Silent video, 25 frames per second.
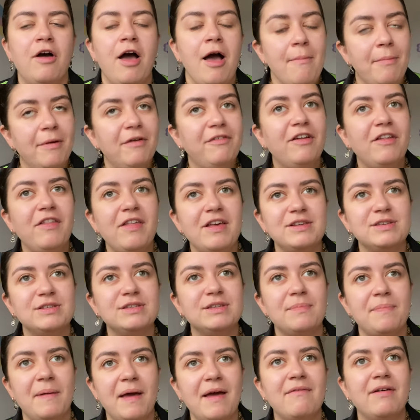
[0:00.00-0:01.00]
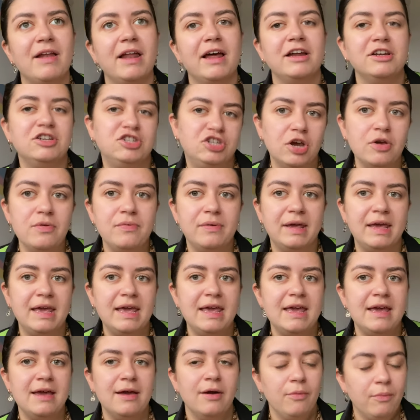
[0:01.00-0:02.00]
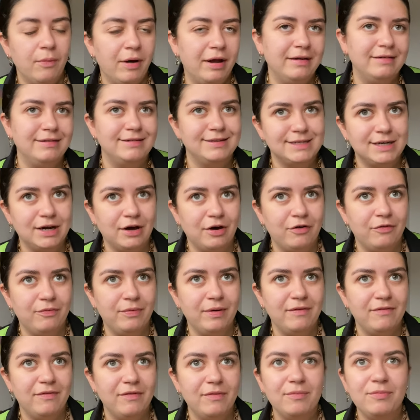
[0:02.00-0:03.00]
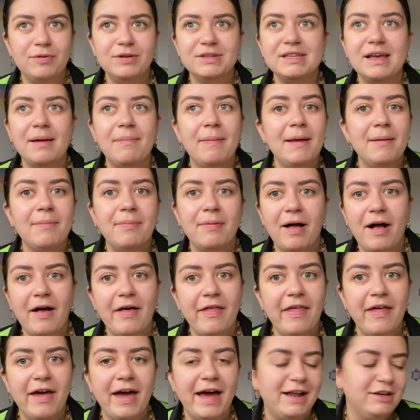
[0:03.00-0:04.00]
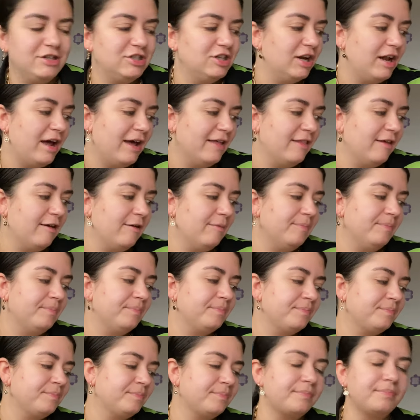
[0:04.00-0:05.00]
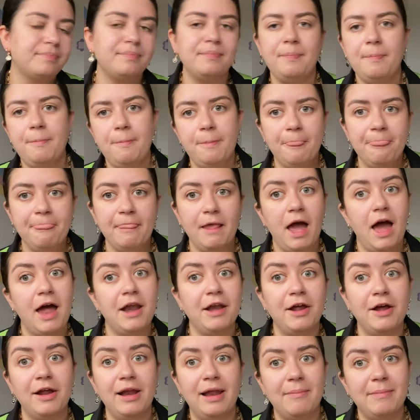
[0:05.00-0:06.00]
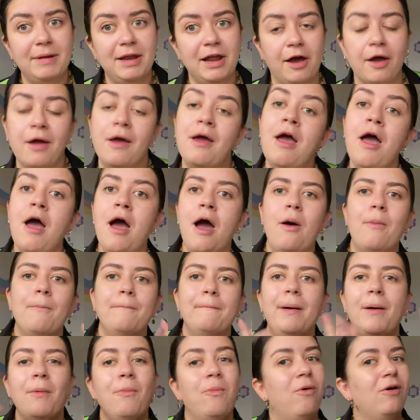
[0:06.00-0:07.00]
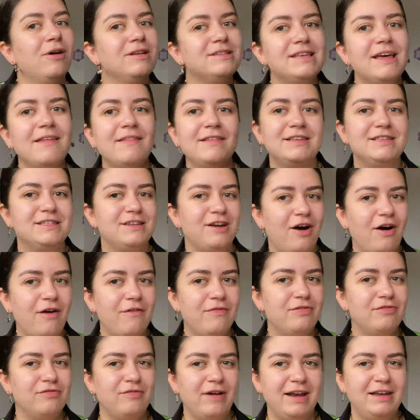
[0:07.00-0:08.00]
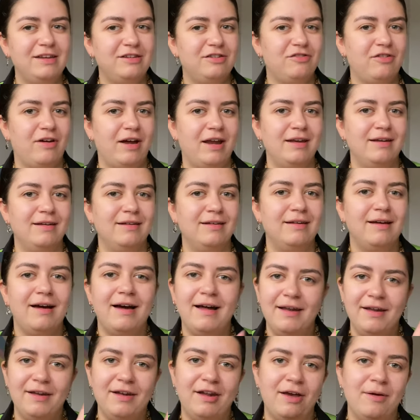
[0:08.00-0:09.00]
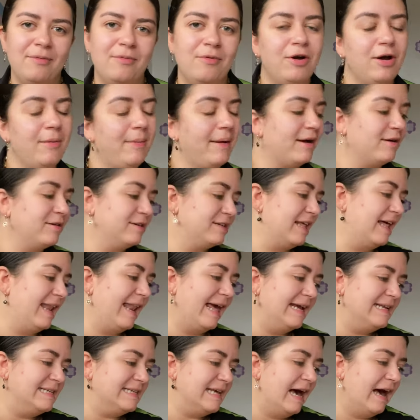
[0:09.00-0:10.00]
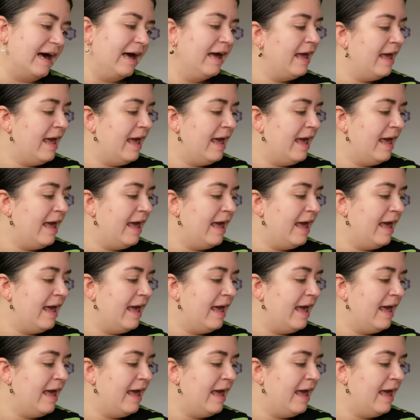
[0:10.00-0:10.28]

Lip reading: But I thought this is a bit of like a jokey one to start off with. Was there people out there that actually like them? I don't know, let me know. But was that the start of the red trend? I don't know, we'll go back onto that later.